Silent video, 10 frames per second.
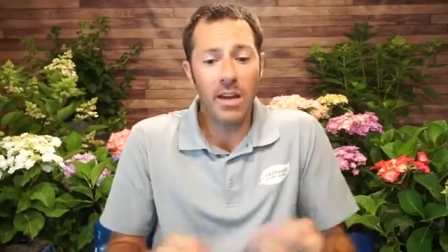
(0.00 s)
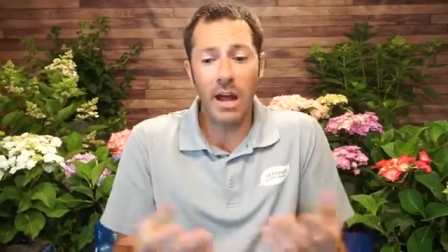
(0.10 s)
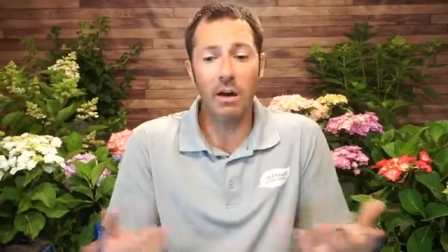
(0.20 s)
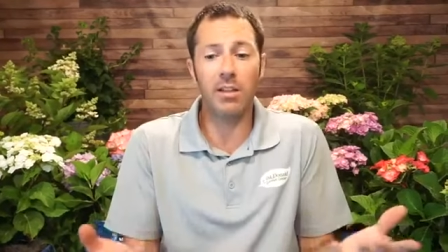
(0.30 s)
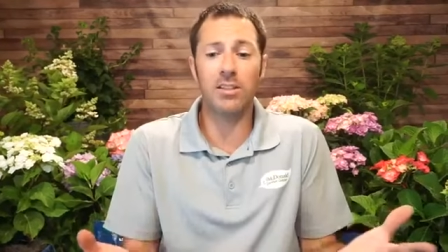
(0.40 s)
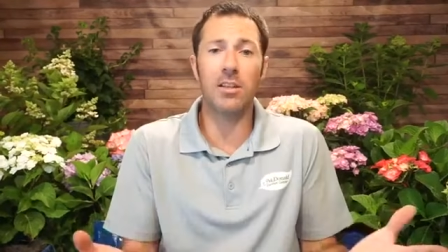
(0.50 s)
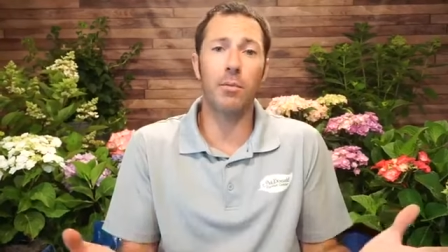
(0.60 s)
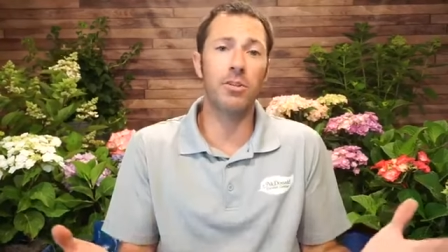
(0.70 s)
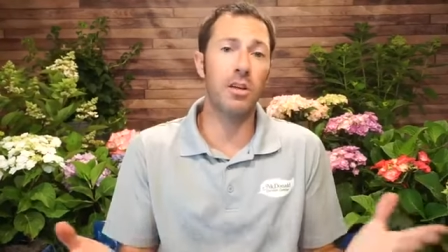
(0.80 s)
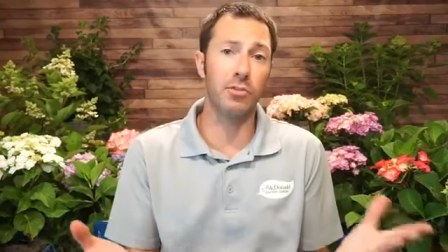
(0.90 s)
Now in the
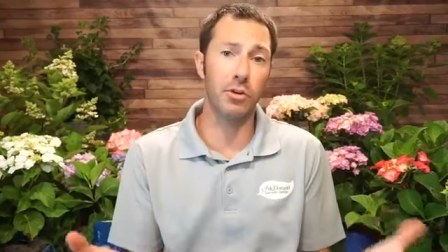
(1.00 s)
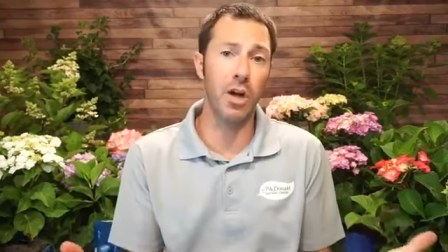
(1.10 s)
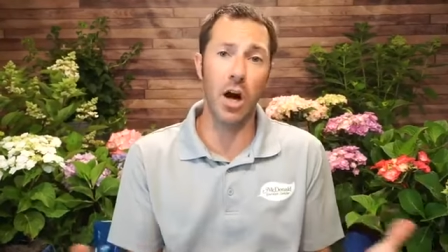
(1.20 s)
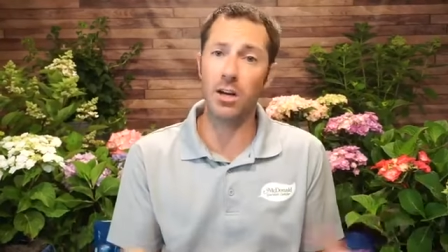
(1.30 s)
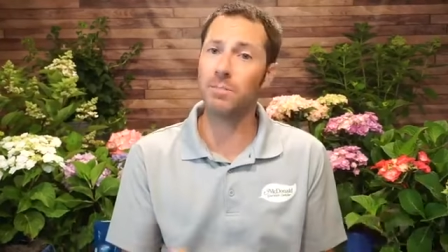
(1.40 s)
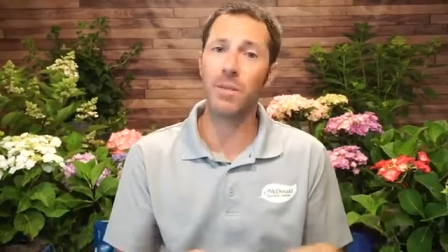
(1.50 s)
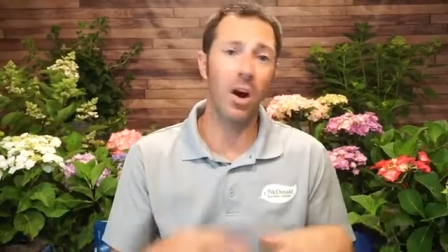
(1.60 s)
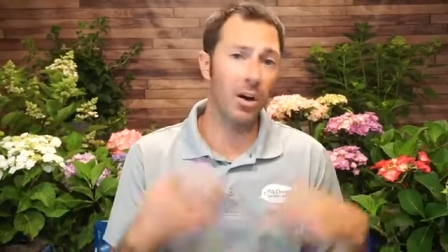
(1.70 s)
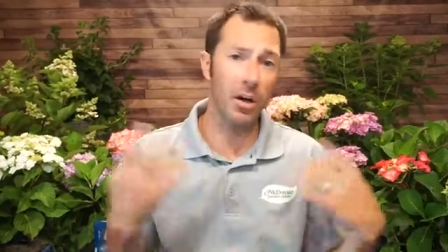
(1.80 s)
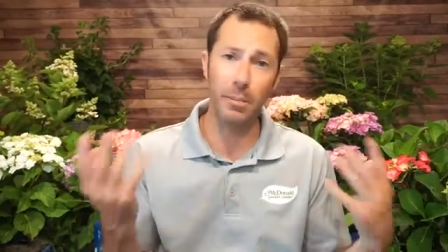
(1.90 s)
summers, if they're young,
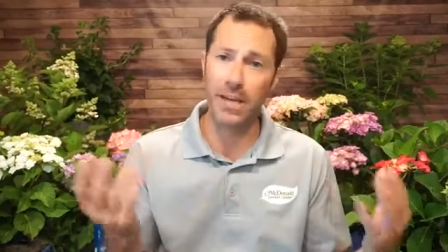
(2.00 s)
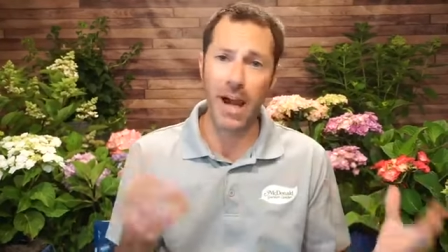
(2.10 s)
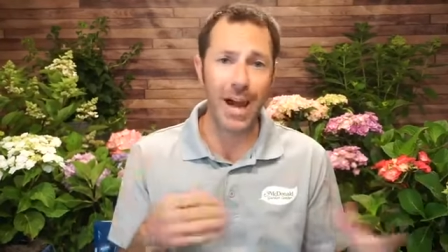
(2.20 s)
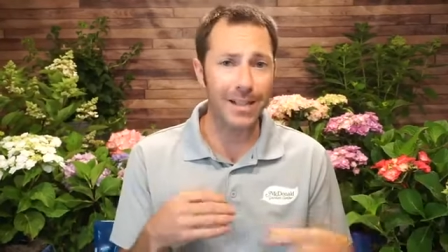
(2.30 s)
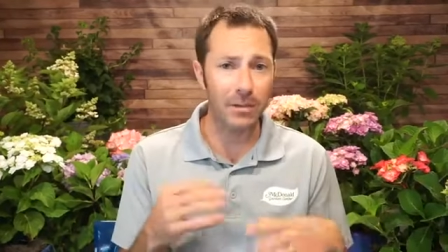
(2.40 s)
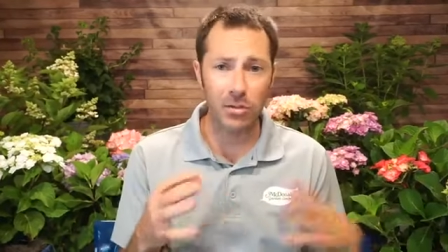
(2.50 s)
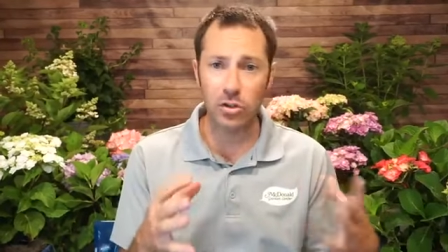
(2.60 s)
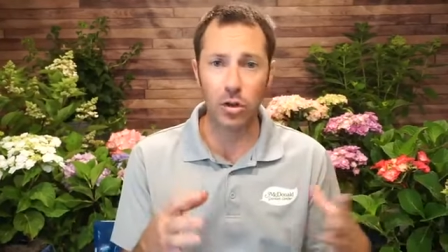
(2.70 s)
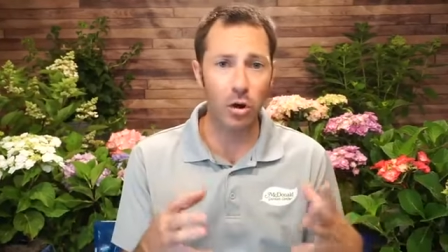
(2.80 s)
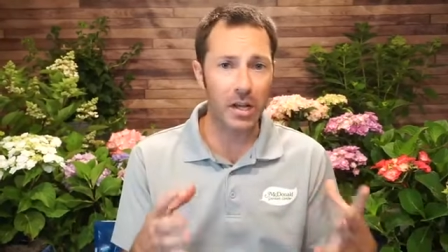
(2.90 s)
are going to be kind of
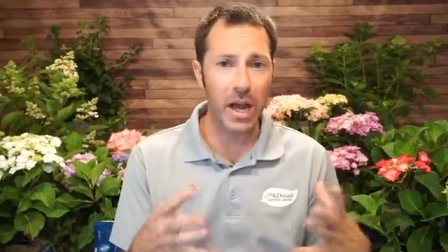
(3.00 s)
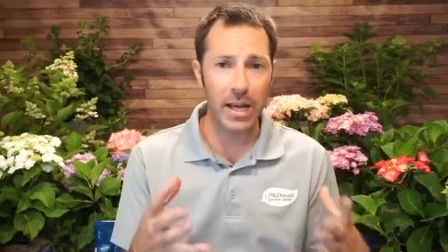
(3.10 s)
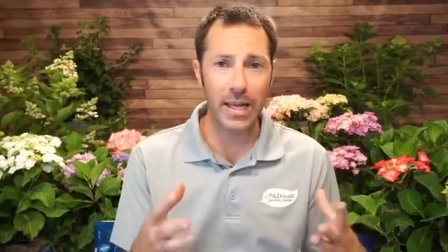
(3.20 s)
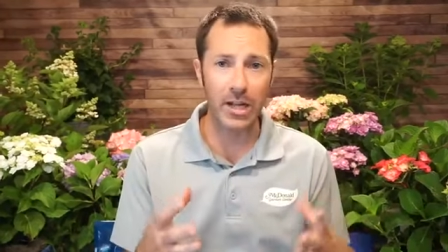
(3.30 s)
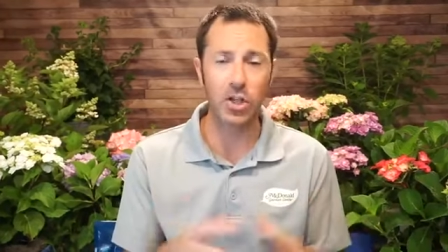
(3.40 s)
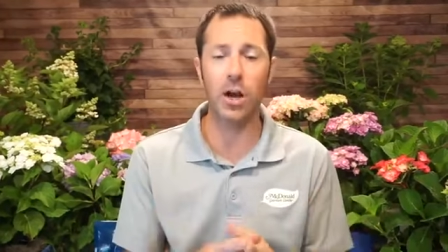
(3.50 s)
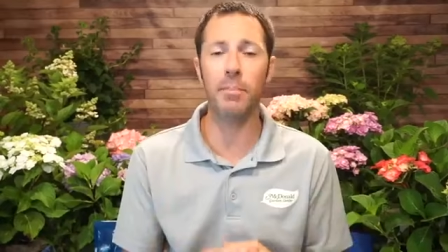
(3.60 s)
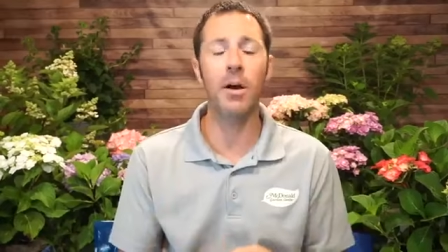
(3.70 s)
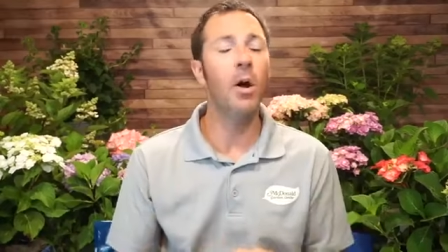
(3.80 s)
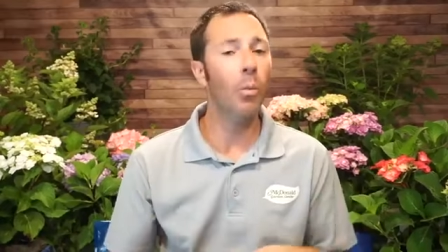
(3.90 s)
slow to kind of catch up.